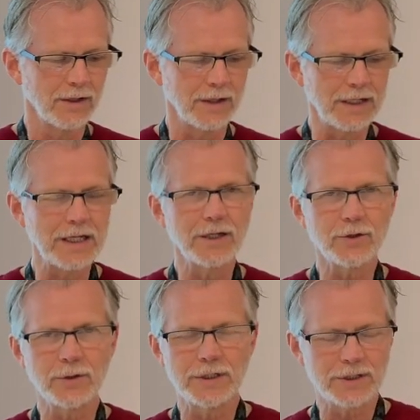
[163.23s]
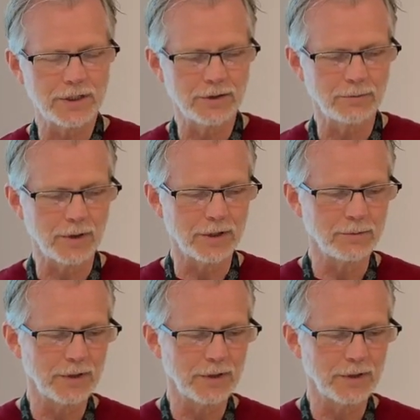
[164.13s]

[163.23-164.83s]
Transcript: an increase in the blood